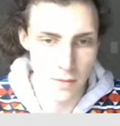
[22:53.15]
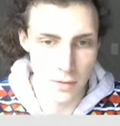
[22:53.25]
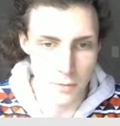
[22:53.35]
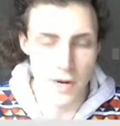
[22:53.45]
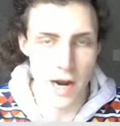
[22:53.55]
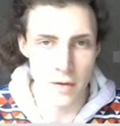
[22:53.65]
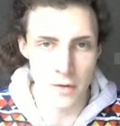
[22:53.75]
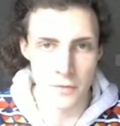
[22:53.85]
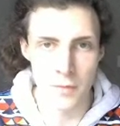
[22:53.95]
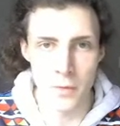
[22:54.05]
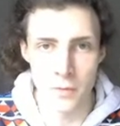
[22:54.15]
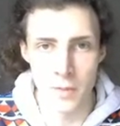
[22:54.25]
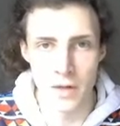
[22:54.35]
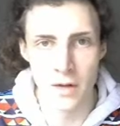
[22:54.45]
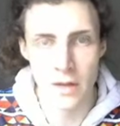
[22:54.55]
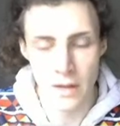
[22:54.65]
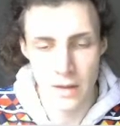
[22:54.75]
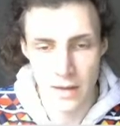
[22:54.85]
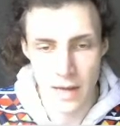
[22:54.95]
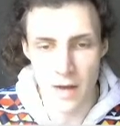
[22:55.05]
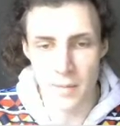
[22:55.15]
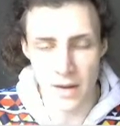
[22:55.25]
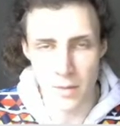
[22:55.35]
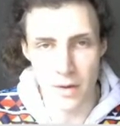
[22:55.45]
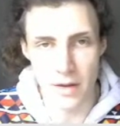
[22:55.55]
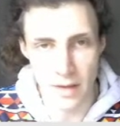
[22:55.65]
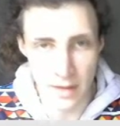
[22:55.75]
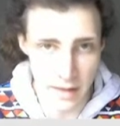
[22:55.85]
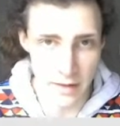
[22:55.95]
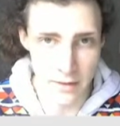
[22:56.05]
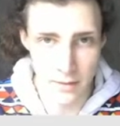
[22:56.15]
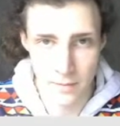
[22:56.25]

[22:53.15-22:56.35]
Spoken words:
3 hours for movement. How am I going to break that down?